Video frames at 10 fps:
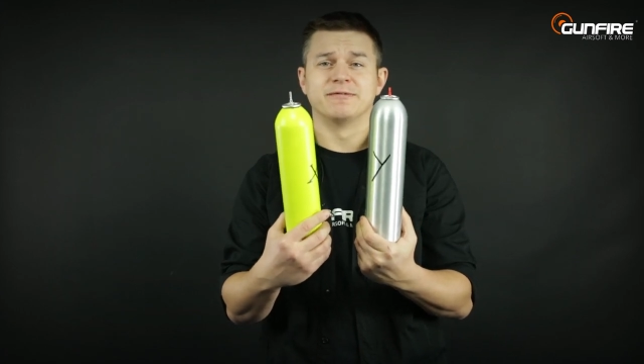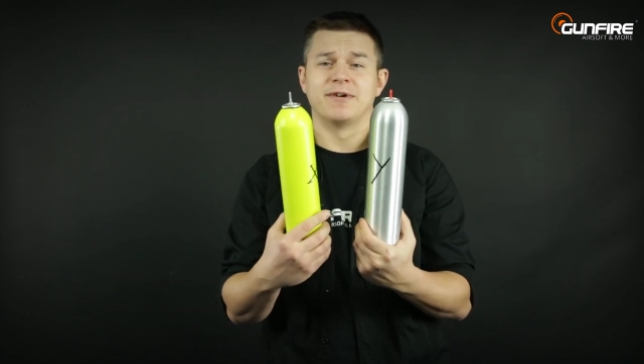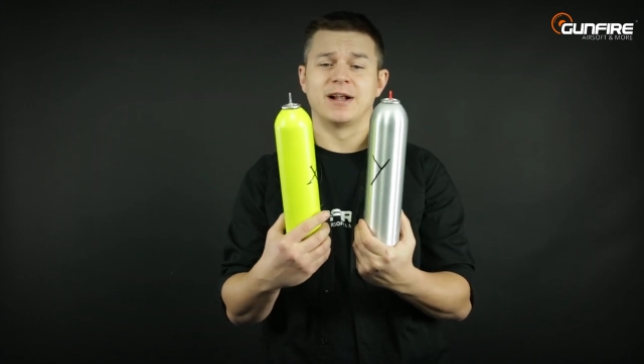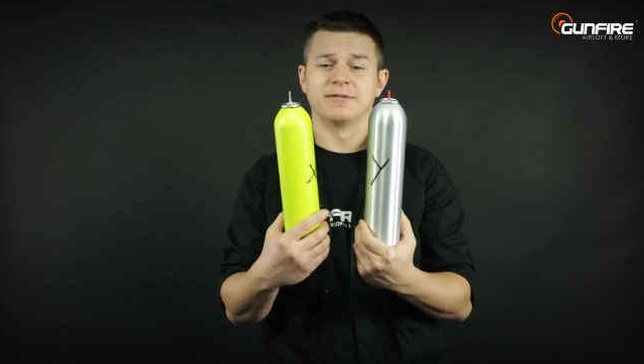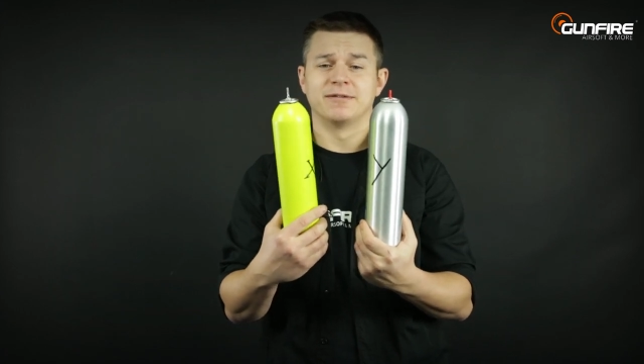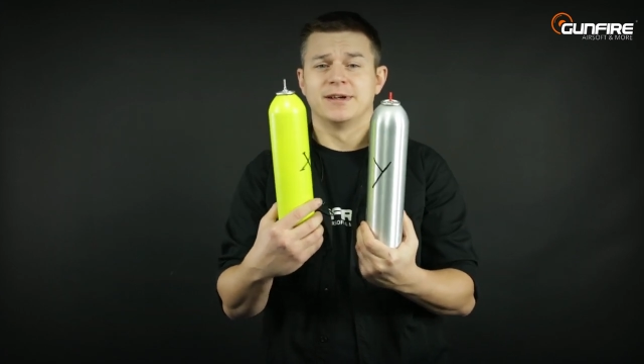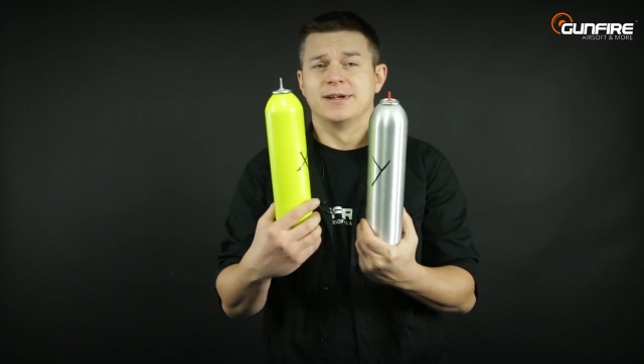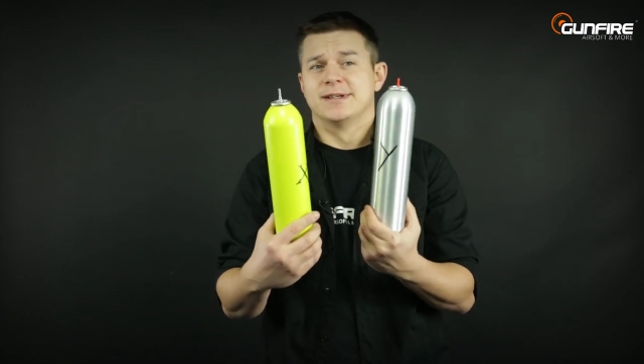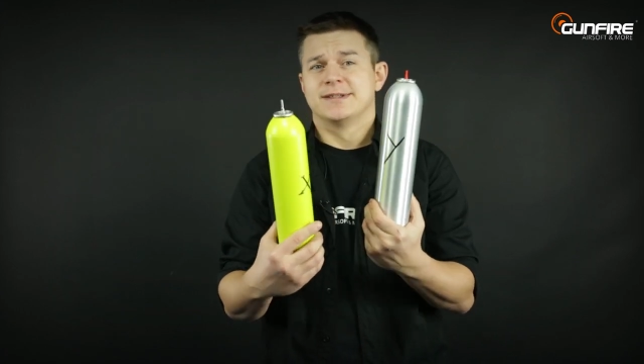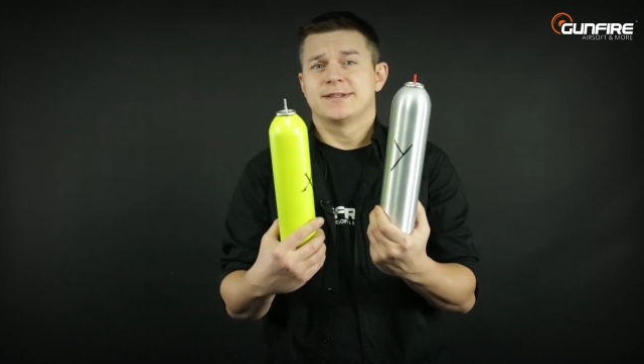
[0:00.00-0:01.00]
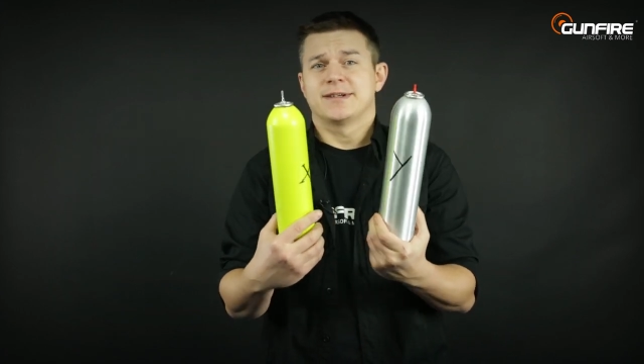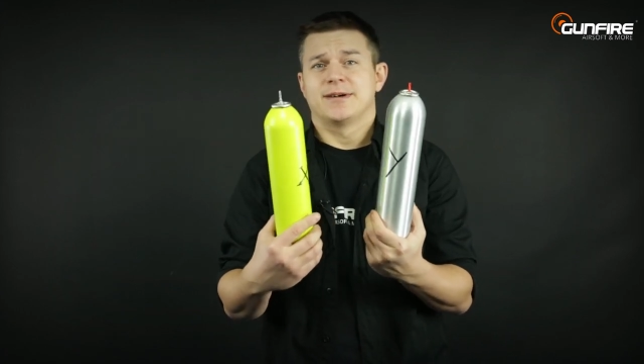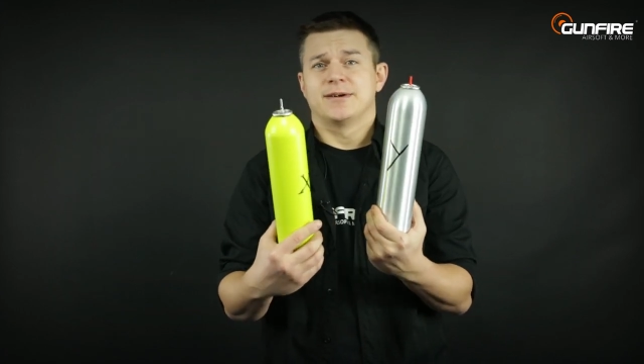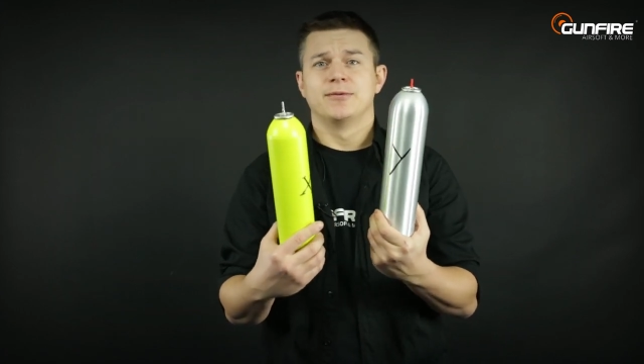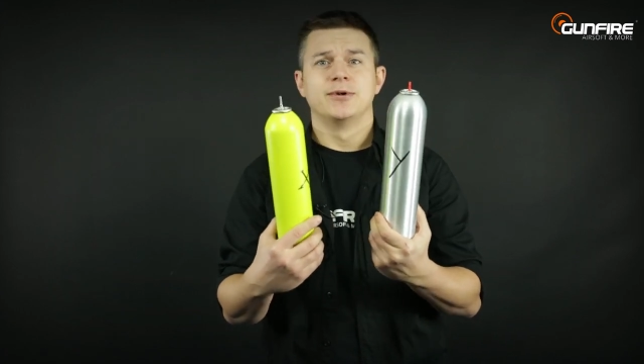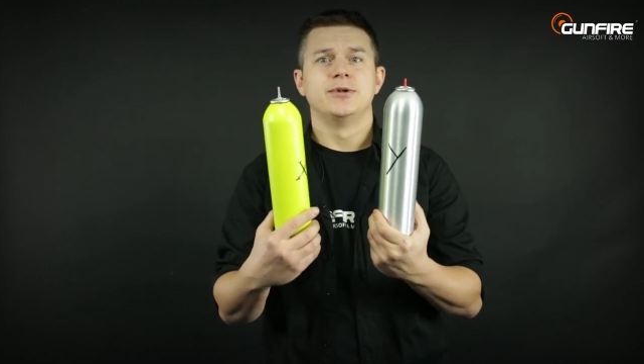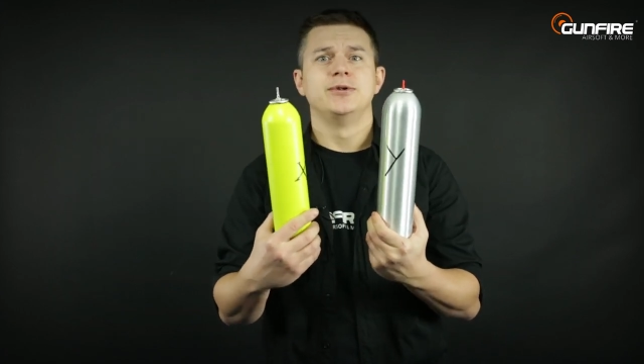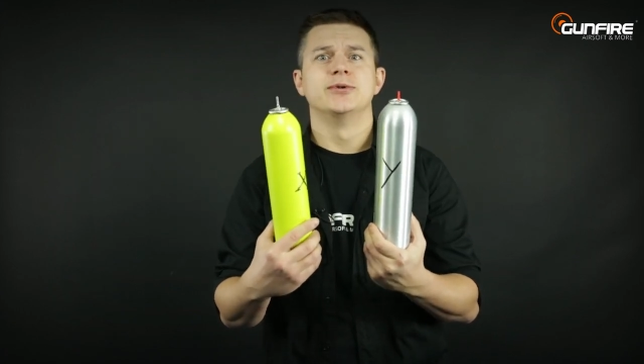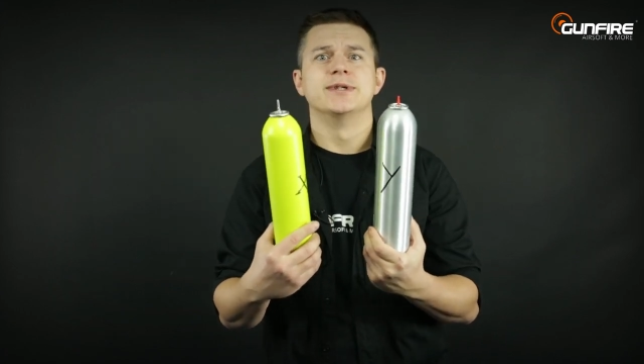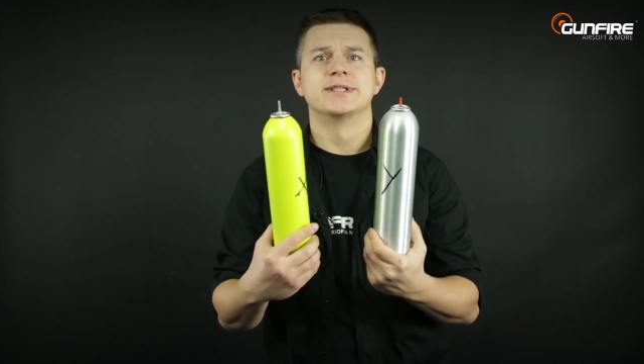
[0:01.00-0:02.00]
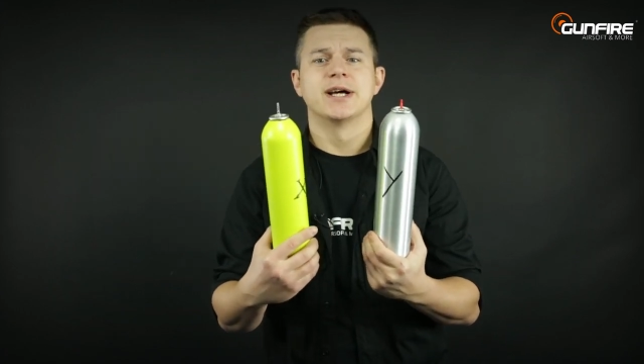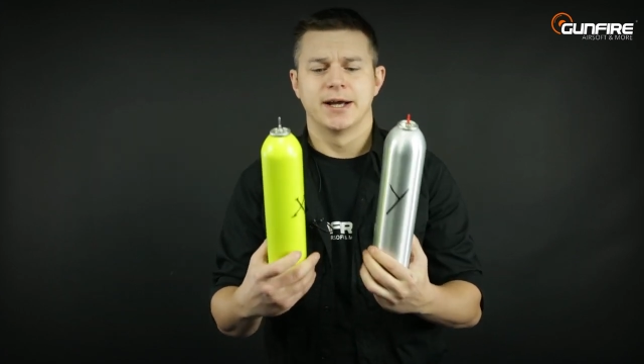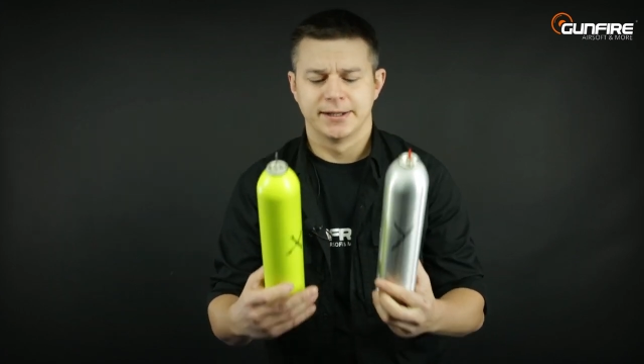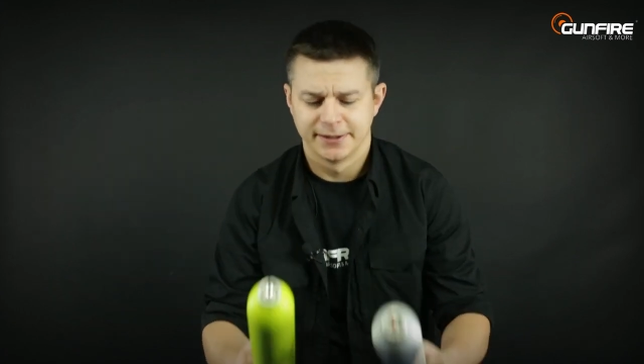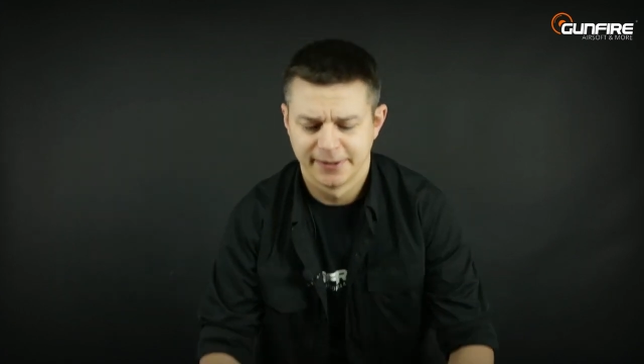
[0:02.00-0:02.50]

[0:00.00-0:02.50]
valve. So you decide.